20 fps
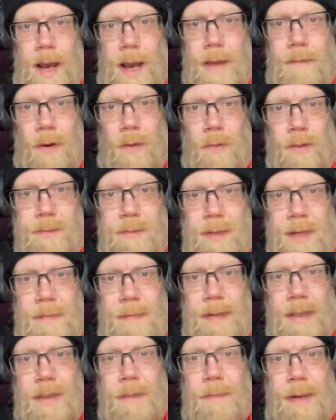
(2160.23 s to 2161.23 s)
I've always been
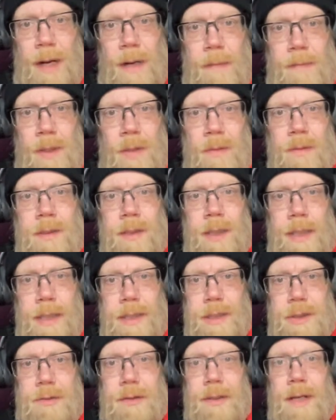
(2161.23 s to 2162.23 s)
about the bare bones, the
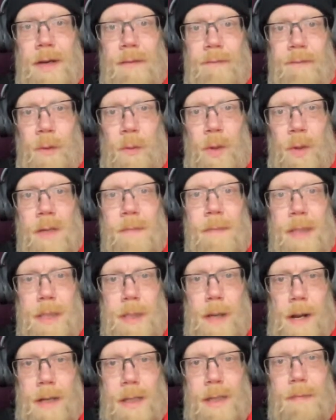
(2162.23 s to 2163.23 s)
history of it, what can be
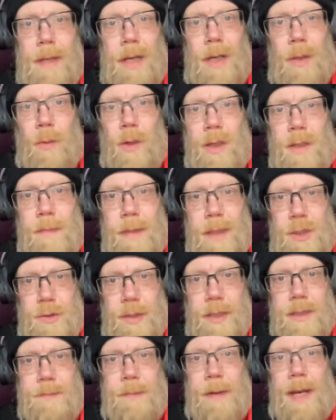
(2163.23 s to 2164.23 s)
documented, what can be
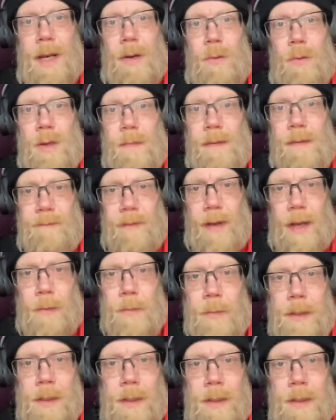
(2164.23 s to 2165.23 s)
traced back, what can be
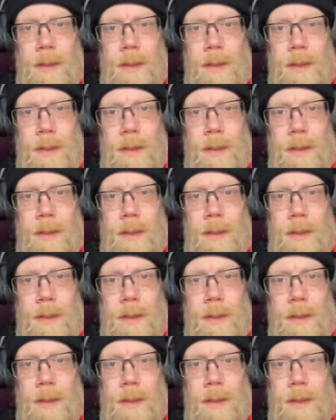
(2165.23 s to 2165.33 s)
found.